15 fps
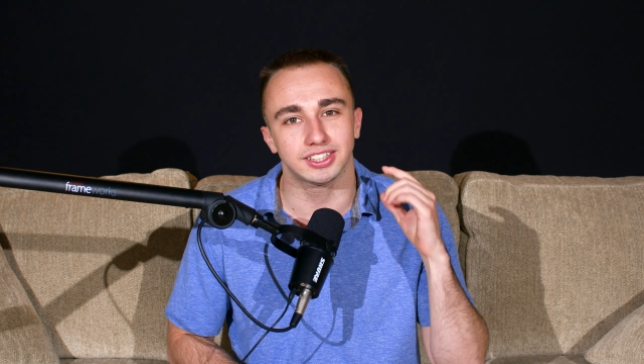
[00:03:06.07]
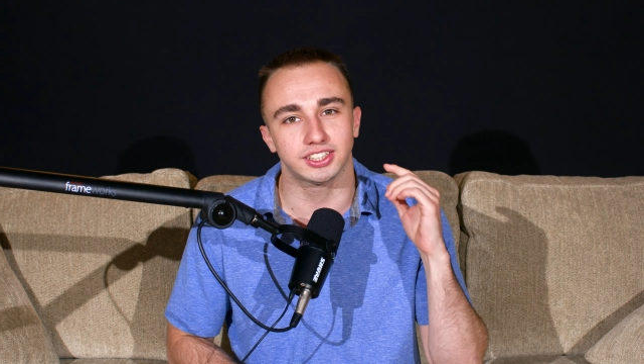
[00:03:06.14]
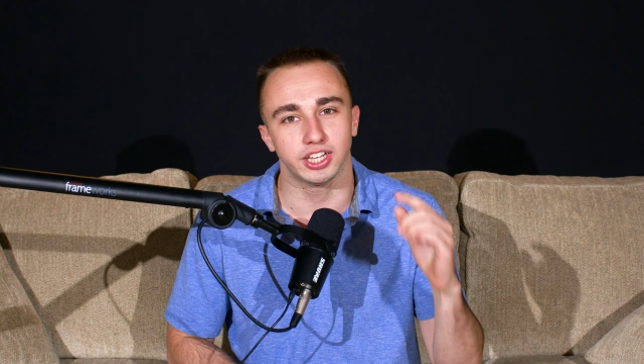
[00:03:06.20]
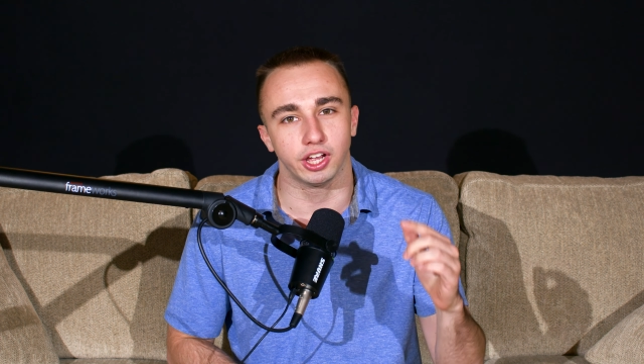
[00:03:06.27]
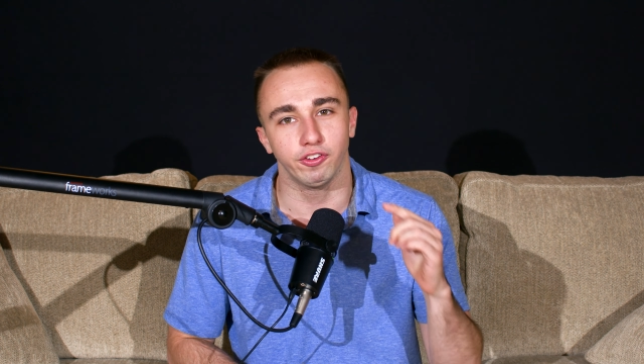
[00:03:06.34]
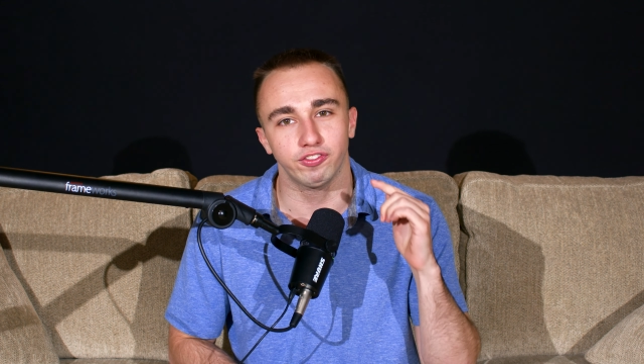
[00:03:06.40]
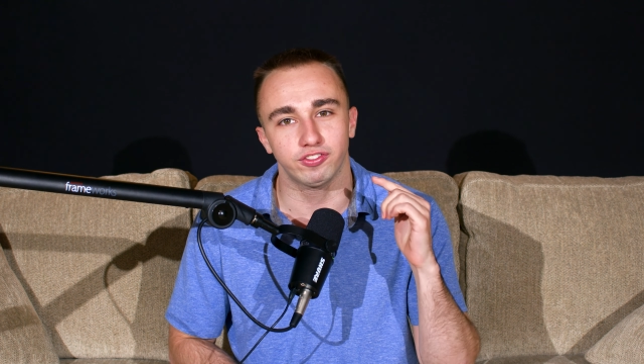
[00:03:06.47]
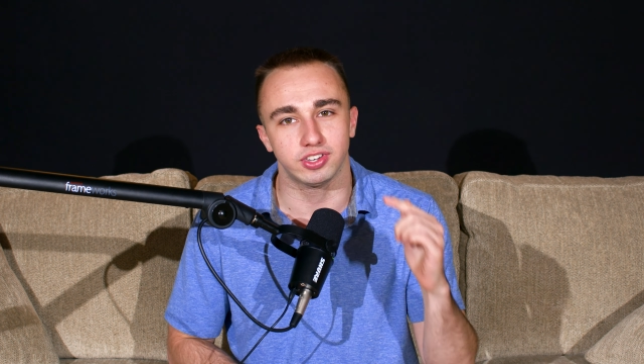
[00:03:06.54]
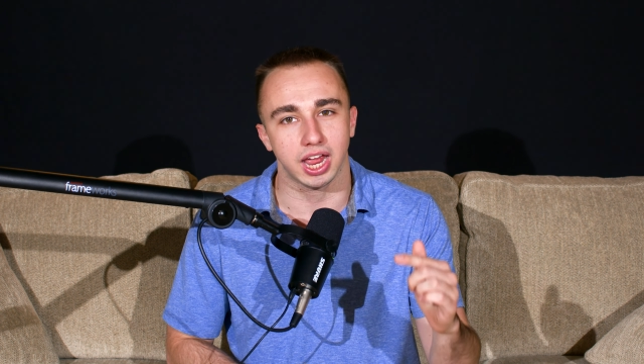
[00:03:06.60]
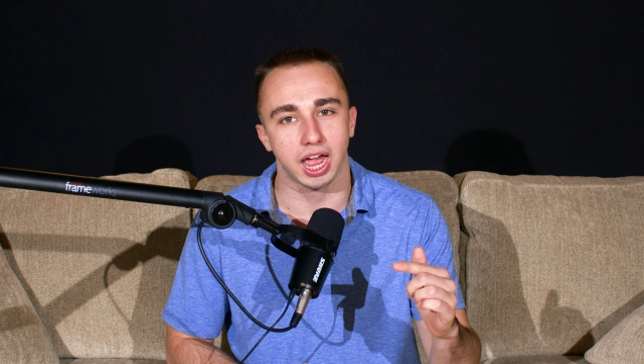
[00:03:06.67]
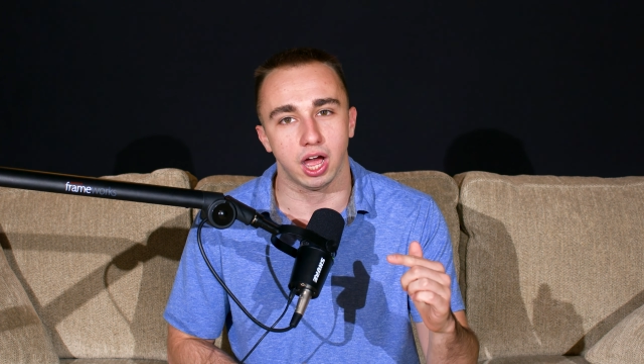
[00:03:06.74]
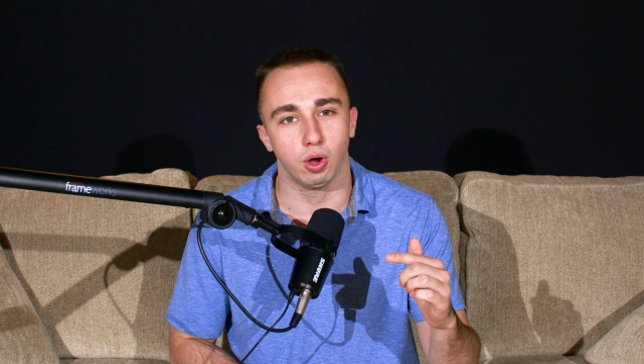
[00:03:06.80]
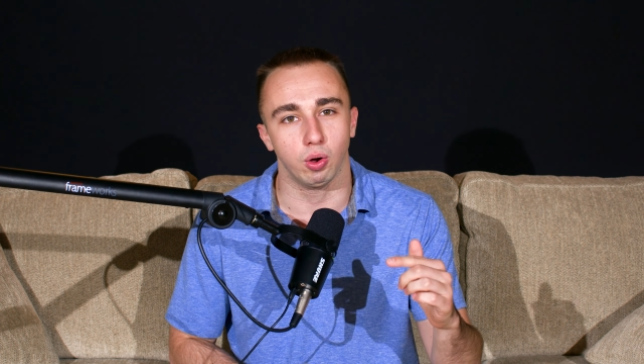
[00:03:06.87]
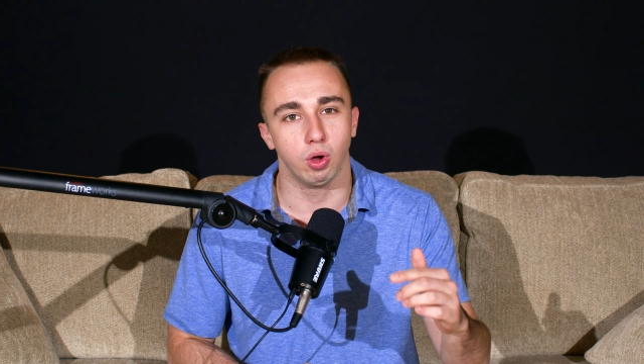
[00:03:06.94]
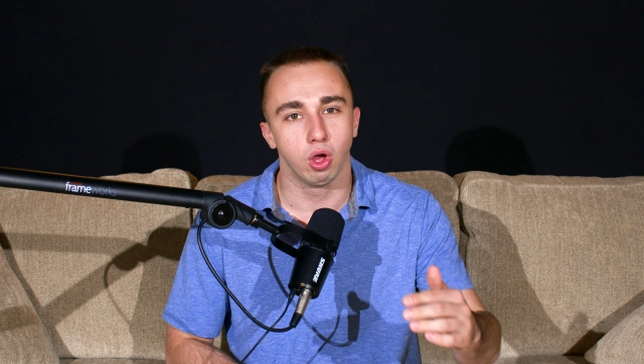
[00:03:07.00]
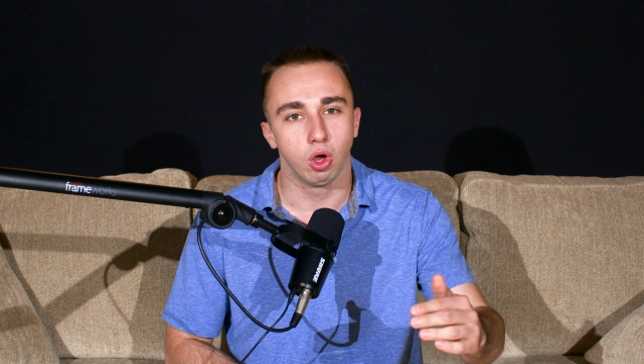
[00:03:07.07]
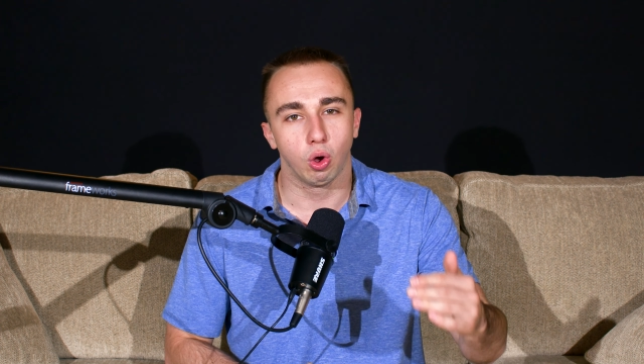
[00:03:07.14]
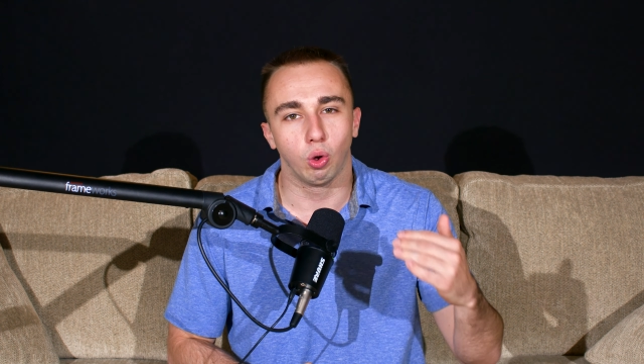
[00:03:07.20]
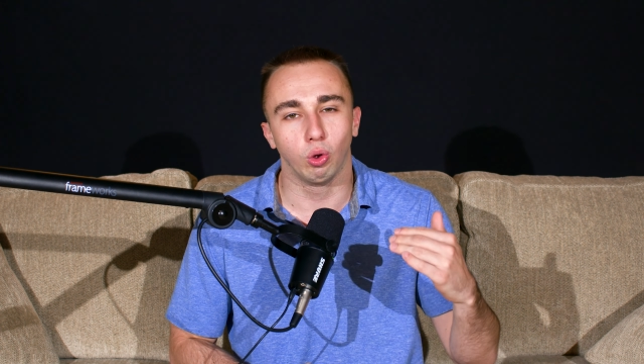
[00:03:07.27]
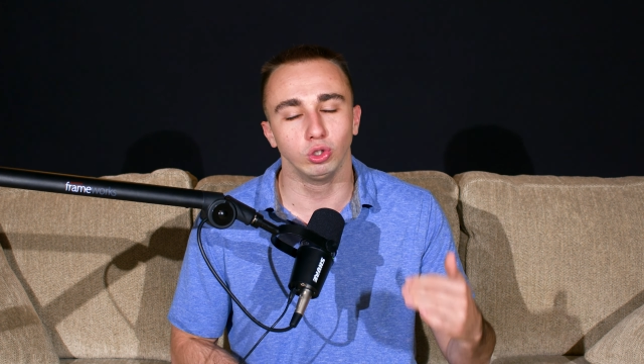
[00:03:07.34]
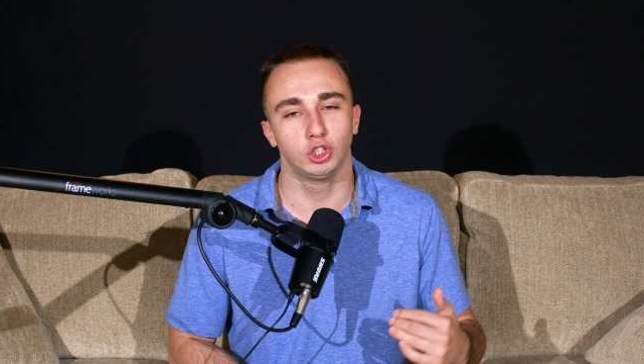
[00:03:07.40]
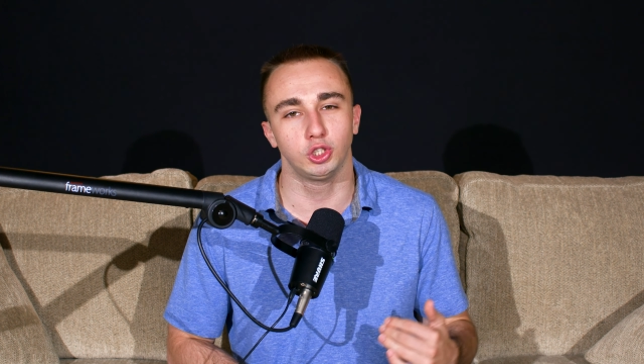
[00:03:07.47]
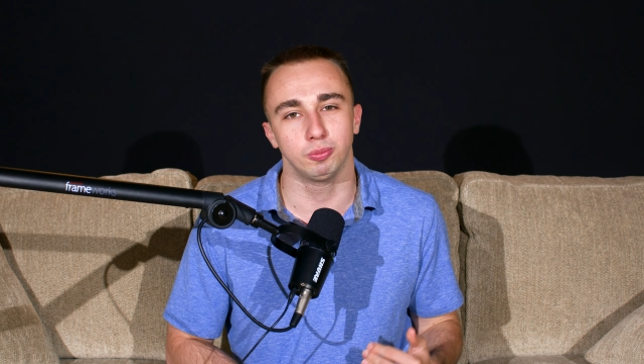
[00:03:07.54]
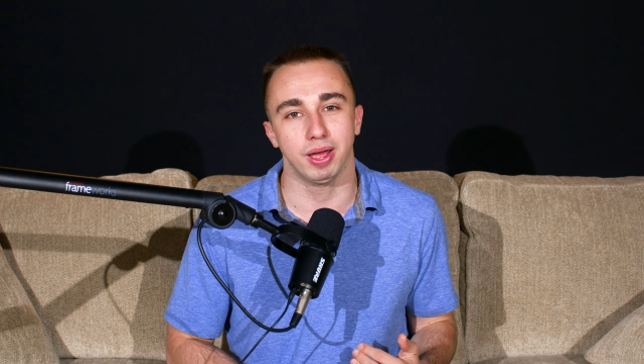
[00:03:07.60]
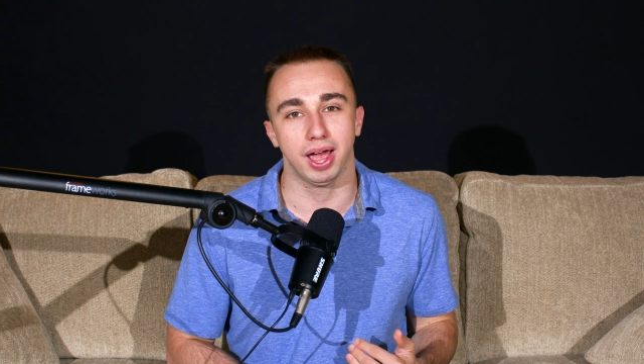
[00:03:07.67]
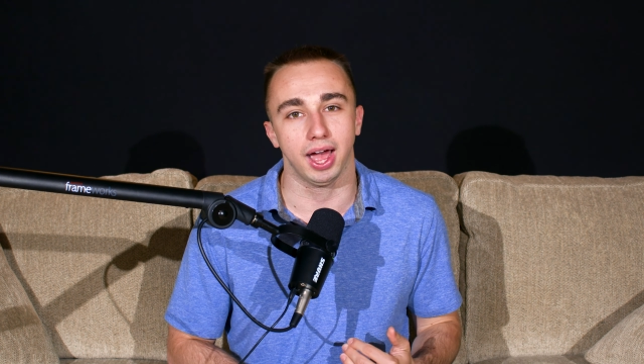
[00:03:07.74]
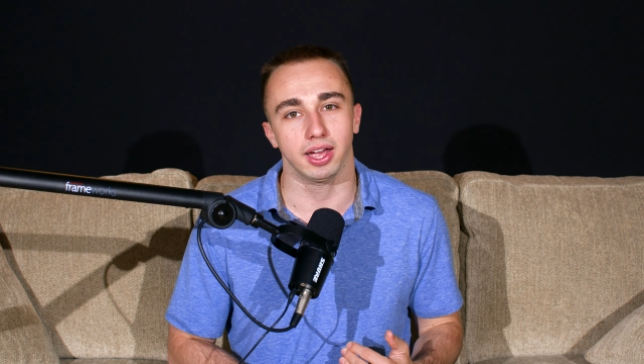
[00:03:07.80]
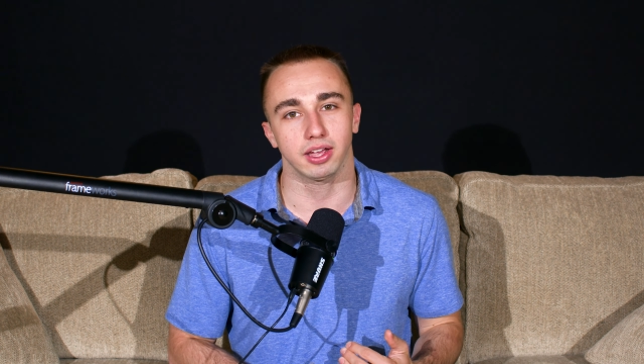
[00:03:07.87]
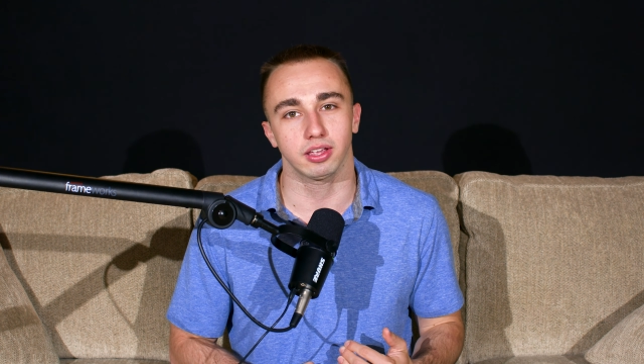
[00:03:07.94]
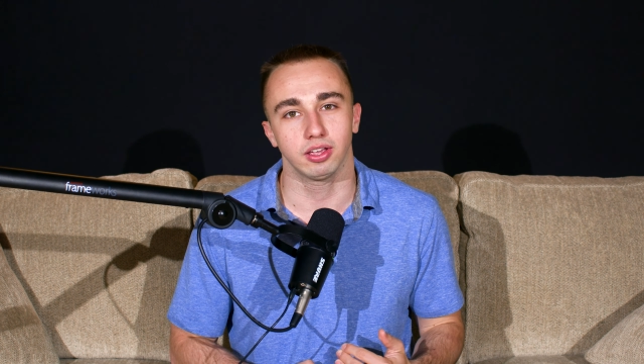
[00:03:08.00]
self-doubt hold you
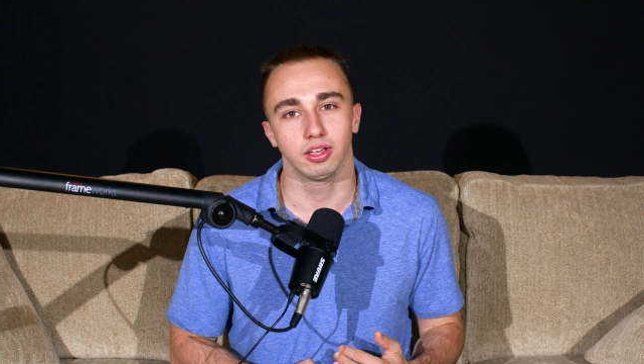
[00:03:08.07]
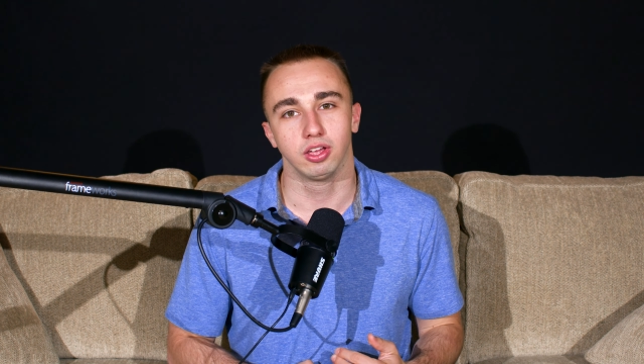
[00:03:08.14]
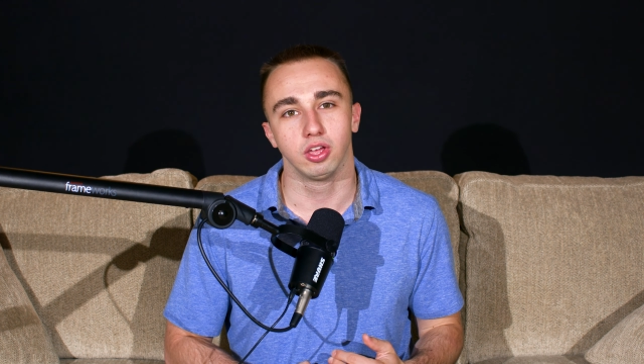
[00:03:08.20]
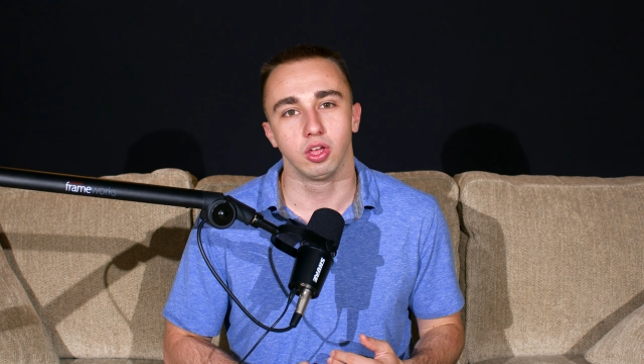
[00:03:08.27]
back.